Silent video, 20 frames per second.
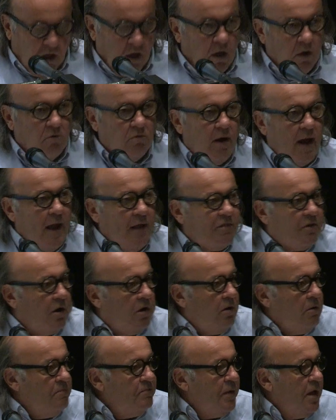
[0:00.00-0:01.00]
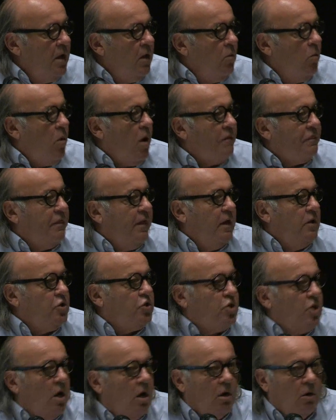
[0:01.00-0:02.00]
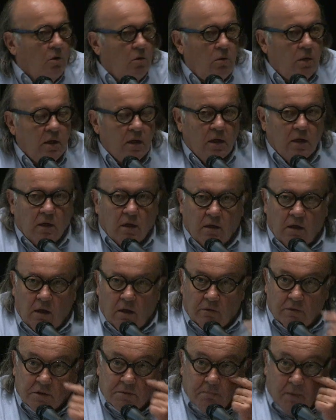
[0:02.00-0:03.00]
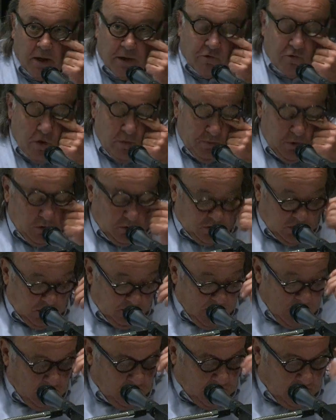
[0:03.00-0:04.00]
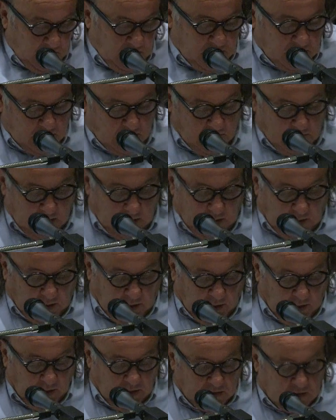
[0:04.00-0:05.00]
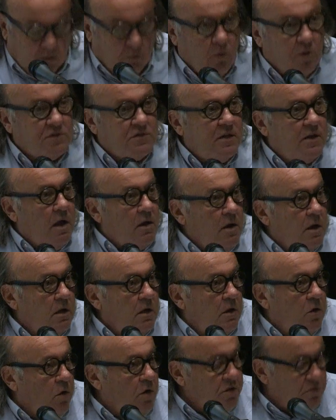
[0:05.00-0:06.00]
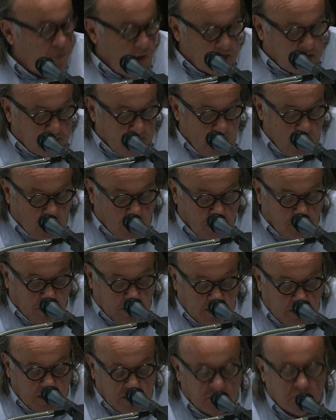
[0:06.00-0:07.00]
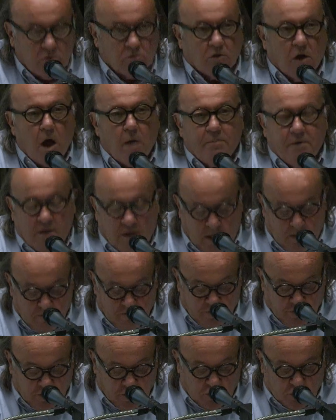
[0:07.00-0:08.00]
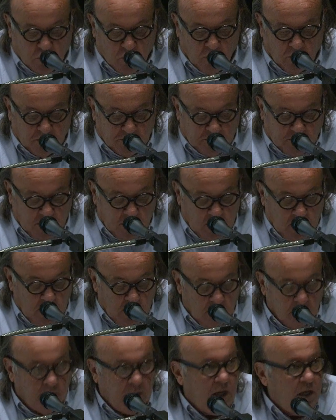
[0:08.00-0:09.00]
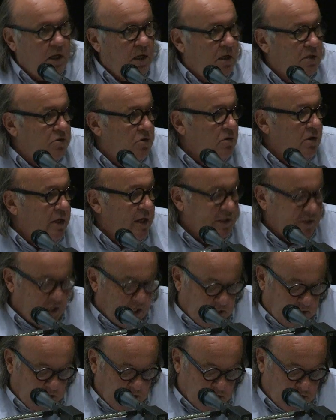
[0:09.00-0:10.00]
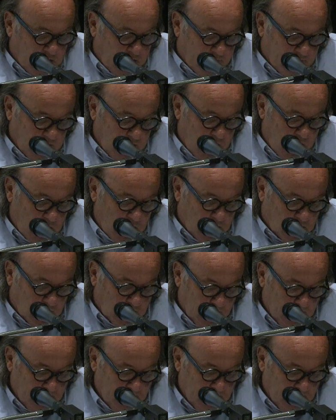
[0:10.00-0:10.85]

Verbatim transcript: Rather, what they show, and here is my tribute to the Mounties, is it was the uh, Northwest Mounted Police who lobbied him for the schools, beginning as early as 1878.